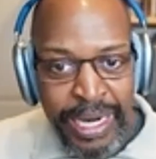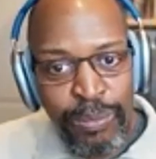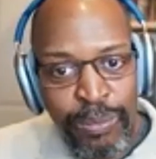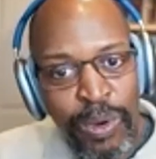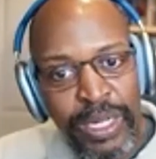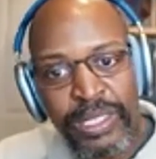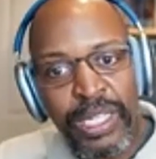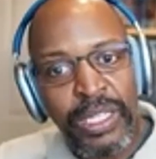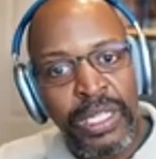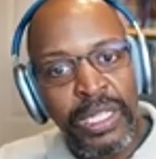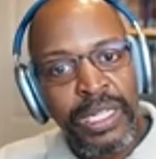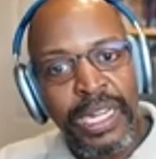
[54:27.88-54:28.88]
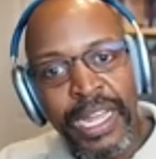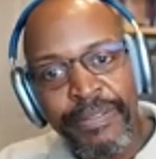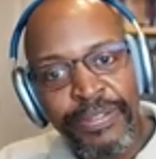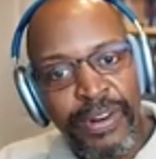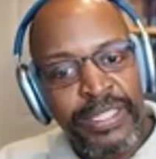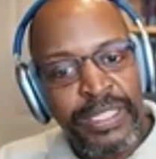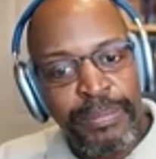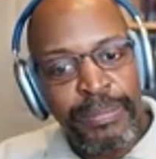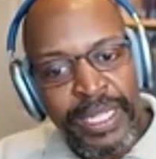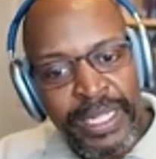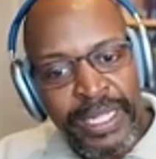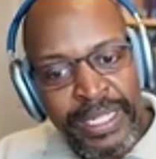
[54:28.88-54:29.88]
and what does it look like for us to
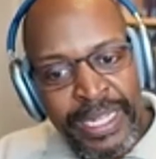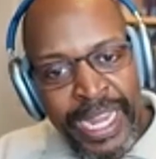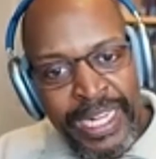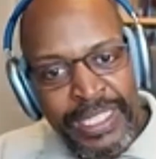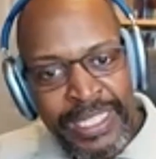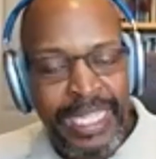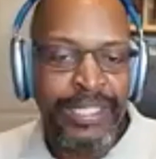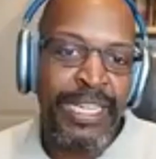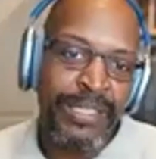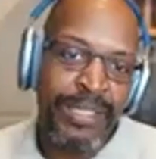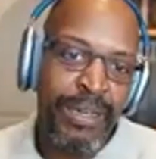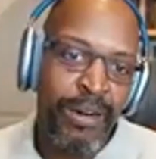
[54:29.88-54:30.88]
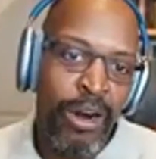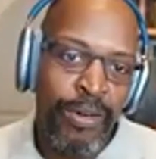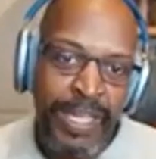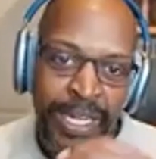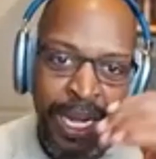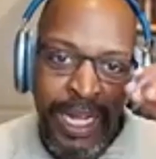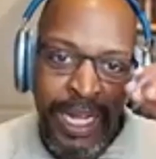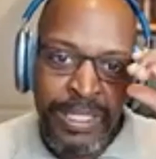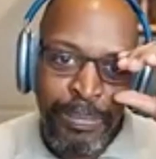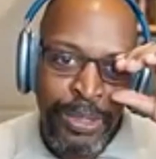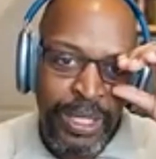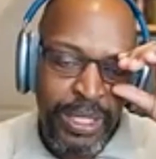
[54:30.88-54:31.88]
be engaging this as Harvie
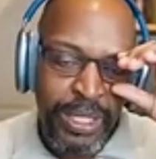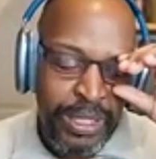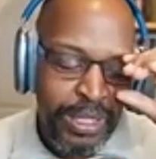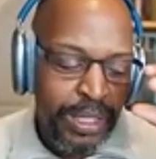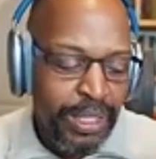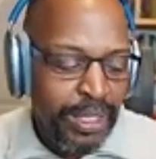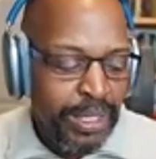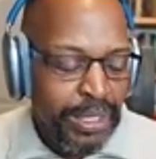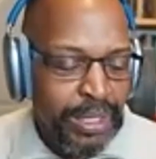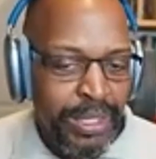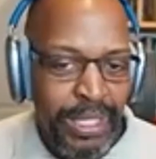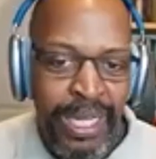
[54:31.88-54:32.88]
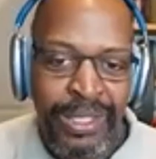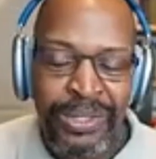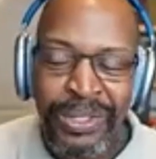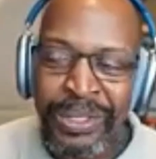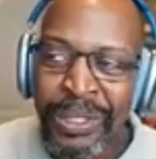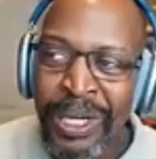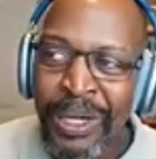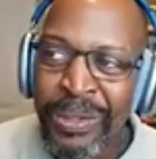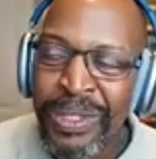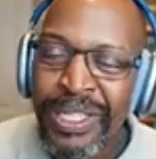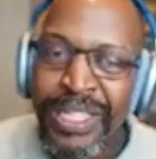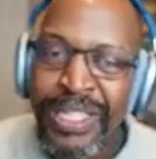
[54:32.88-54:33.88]
Conn's book says, you
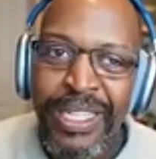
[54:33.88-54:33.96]
know,